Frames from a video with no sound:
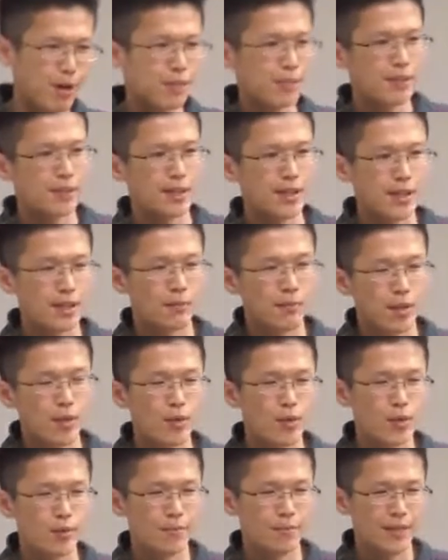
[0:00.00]
probably some
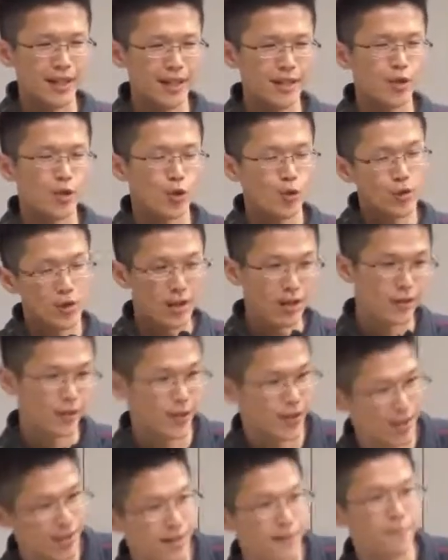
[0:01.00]
people will get too
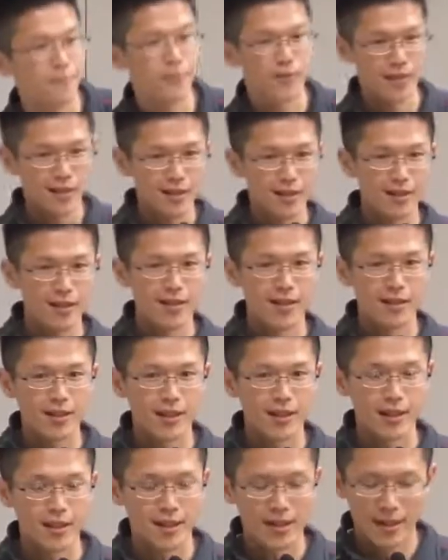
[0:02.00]
nervous.
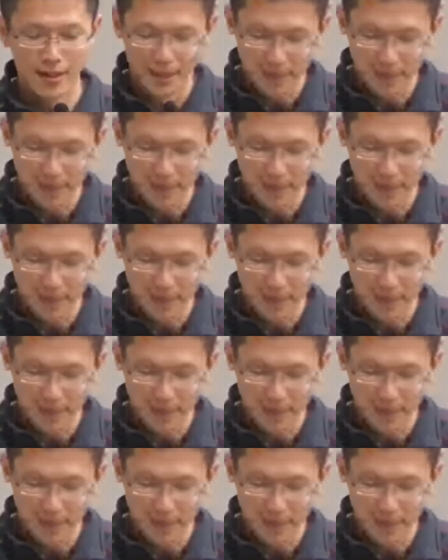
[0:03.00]
Okay.